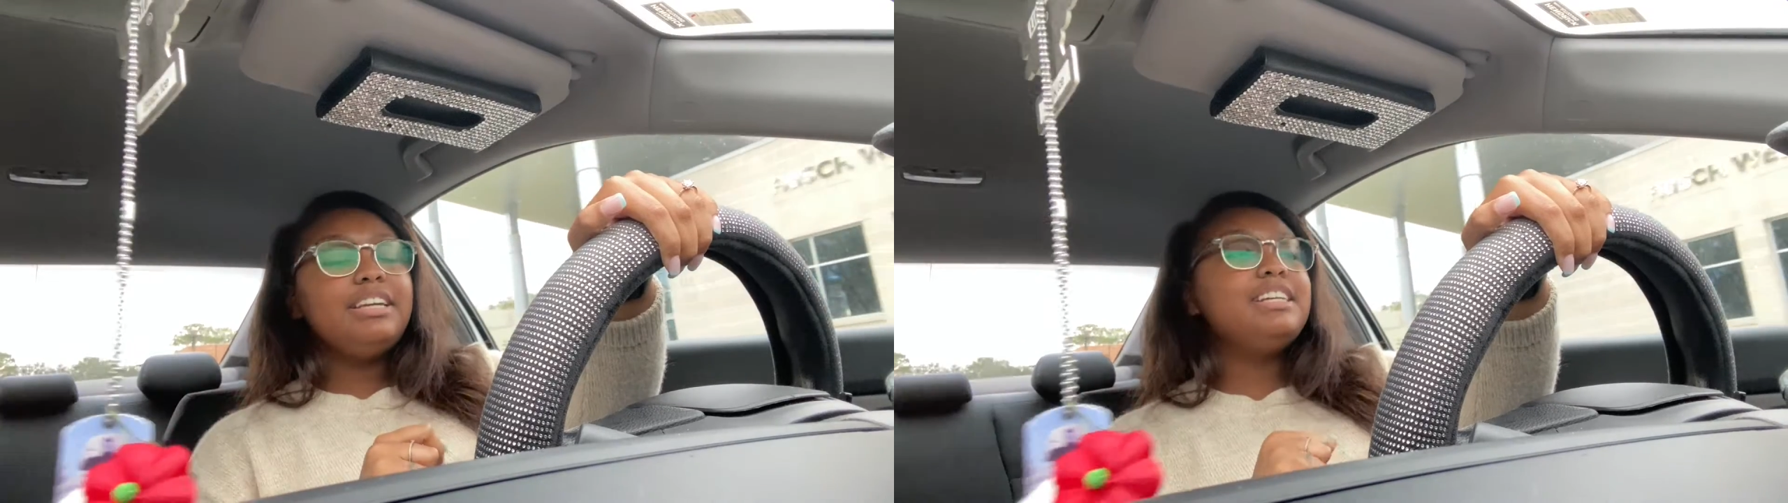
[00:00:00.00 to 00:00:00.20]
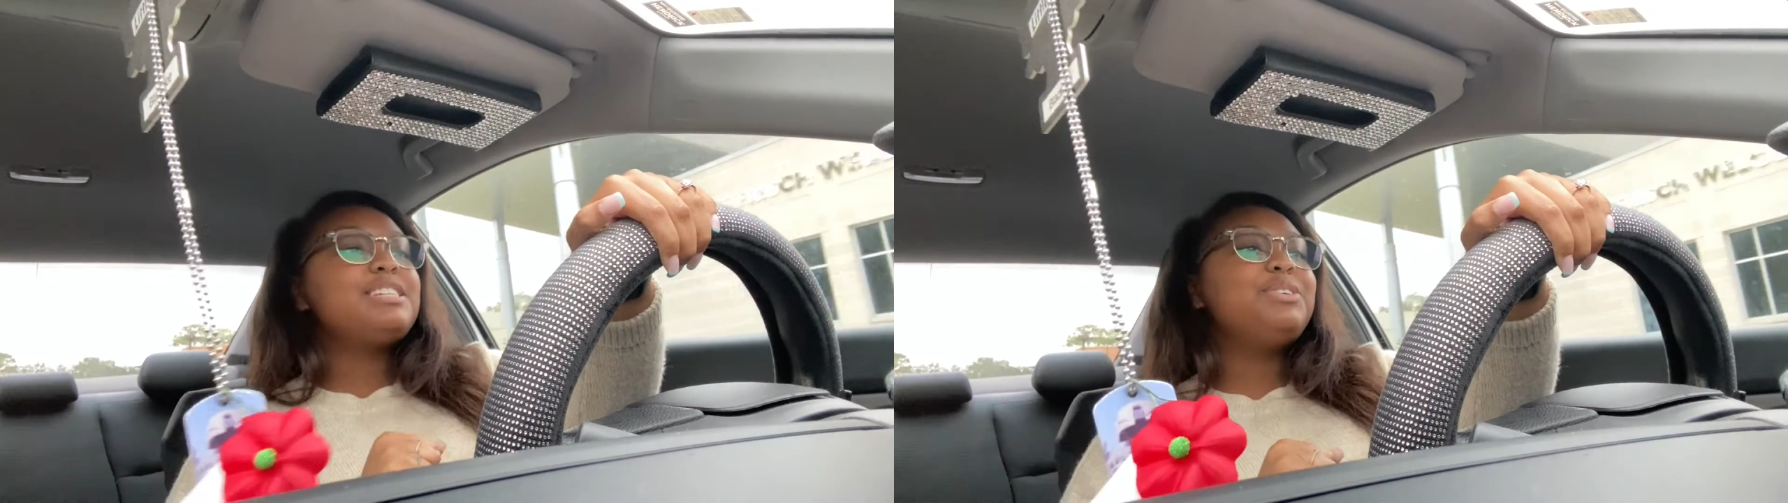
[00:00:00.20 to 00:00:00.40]

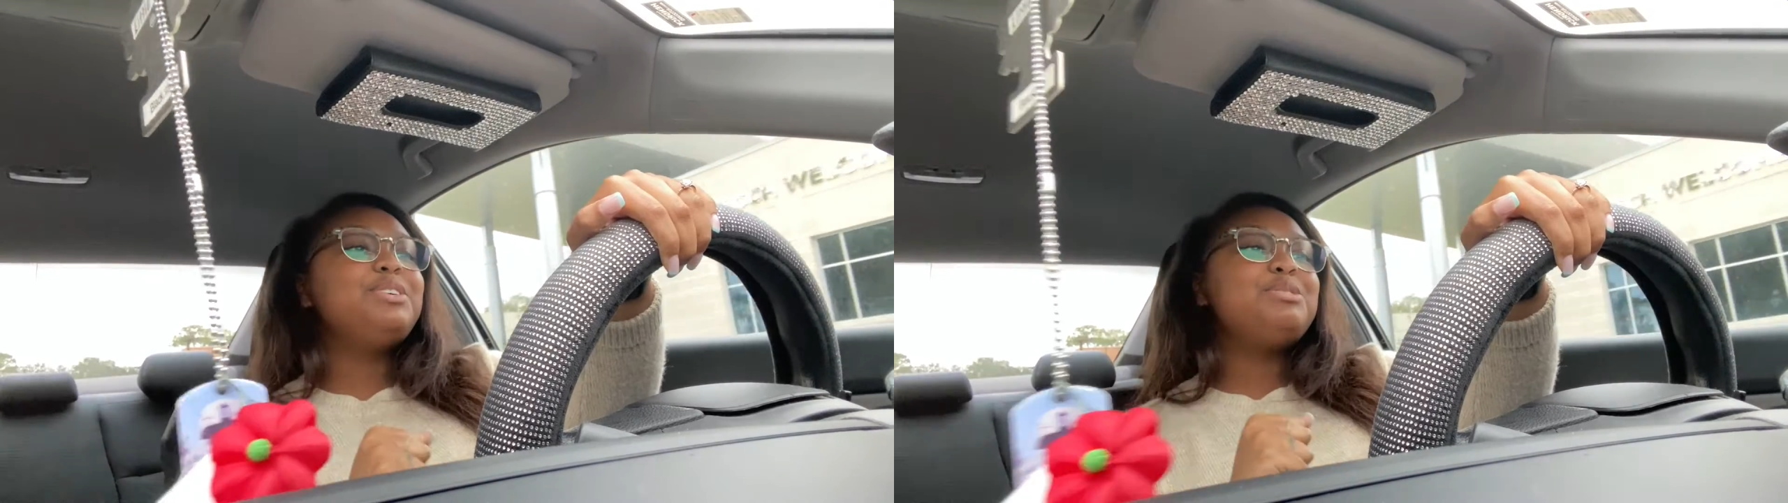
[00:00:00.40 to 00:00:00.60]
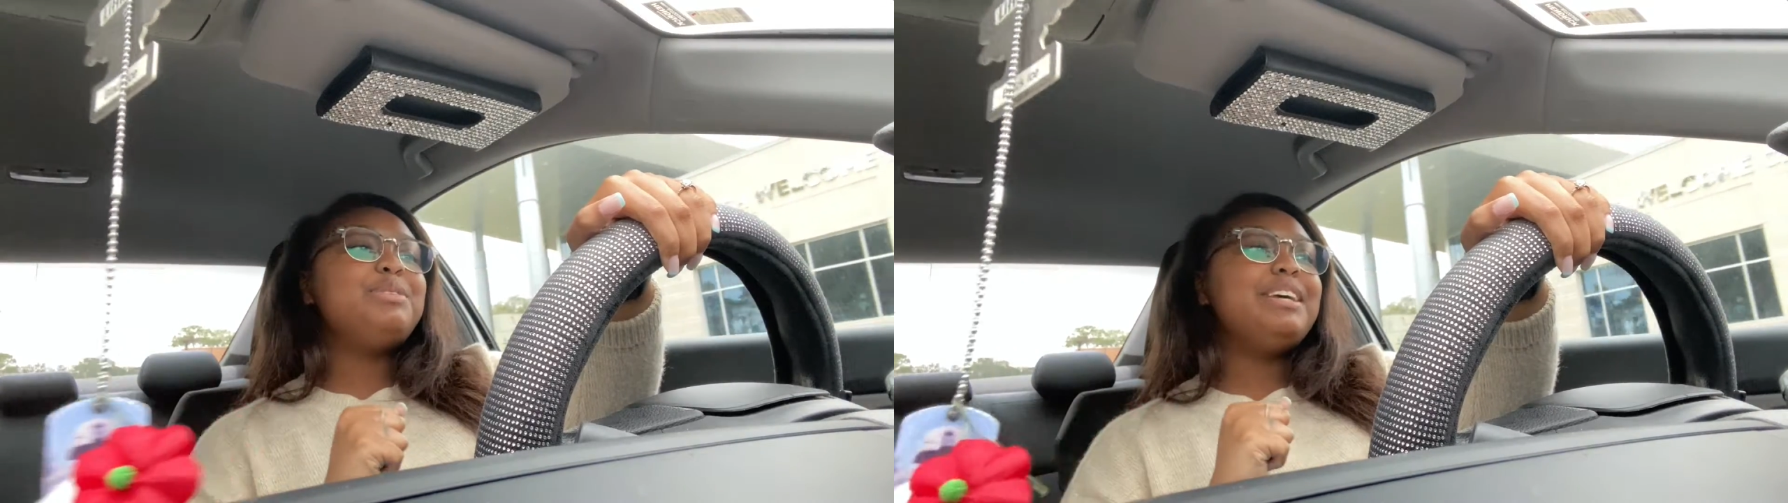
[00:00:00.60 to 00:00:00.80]
It's
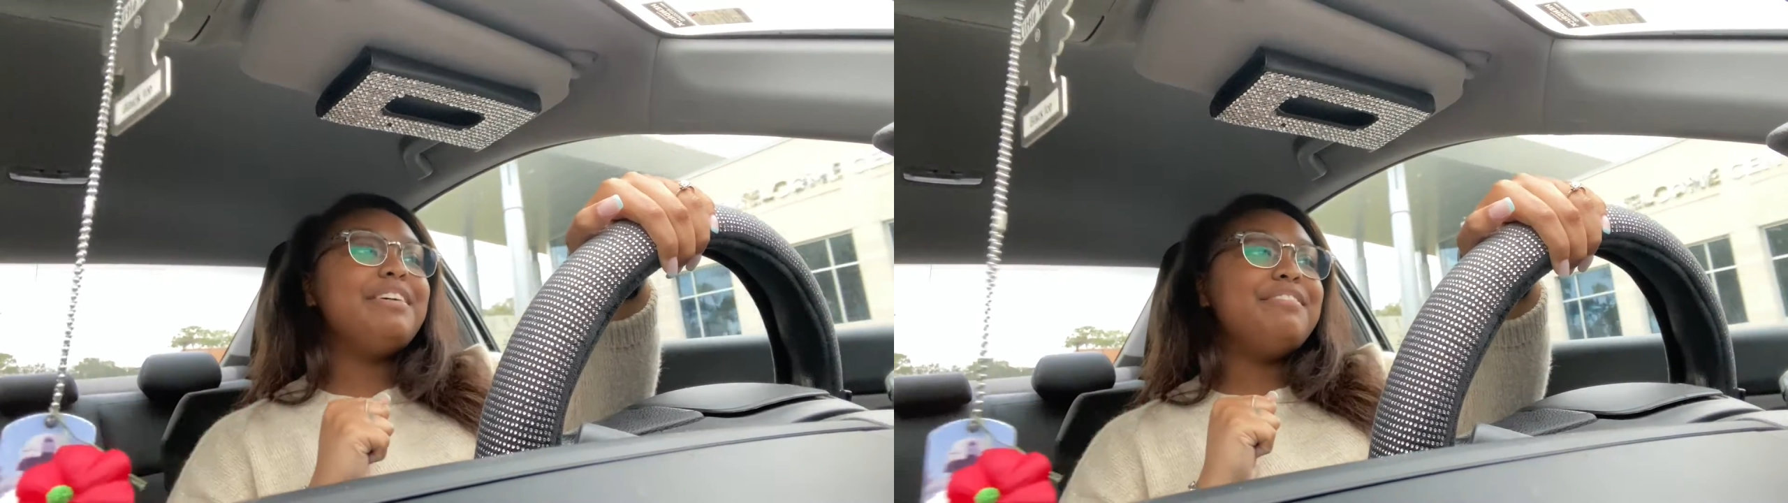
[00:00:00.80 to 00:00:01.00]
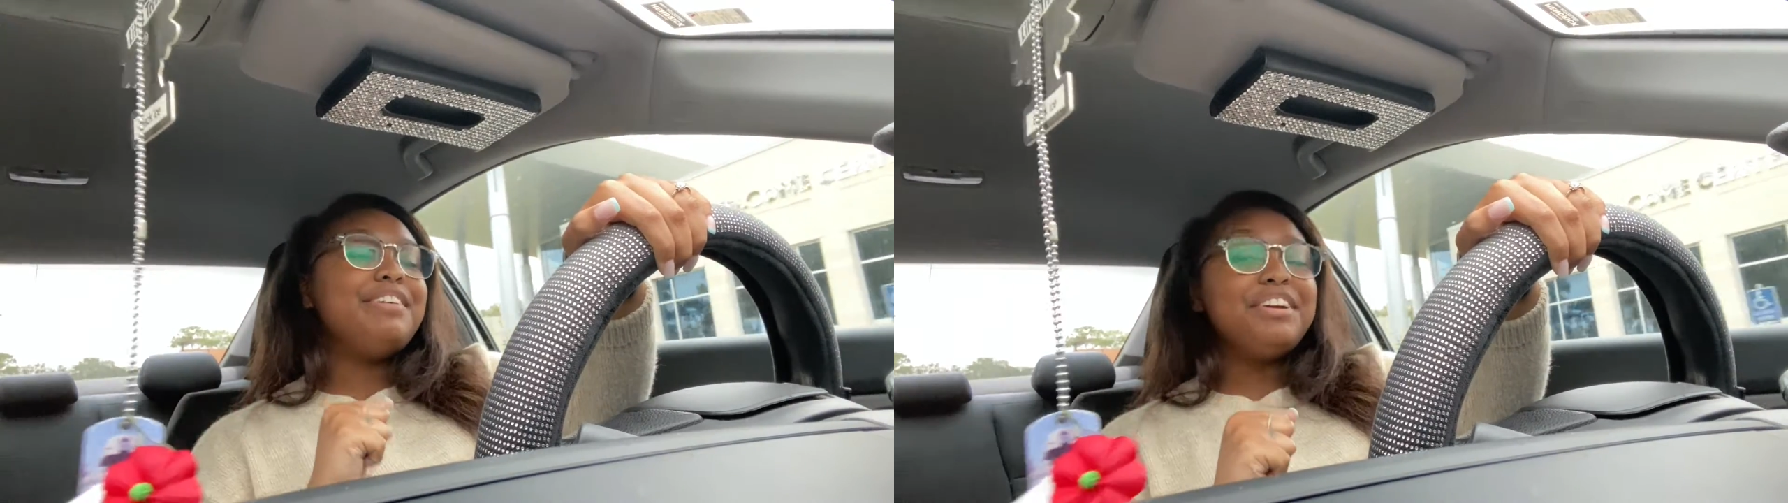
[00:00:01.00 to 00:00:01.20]
going to be
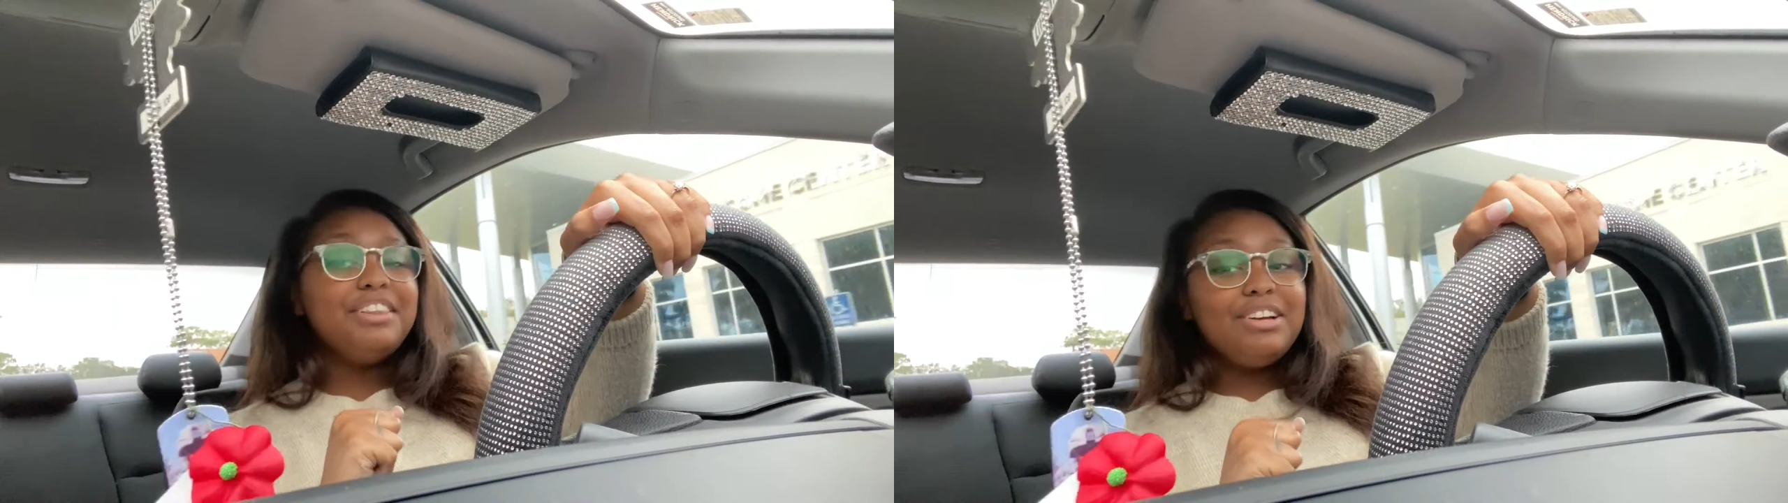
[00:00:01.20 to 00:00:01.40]
a very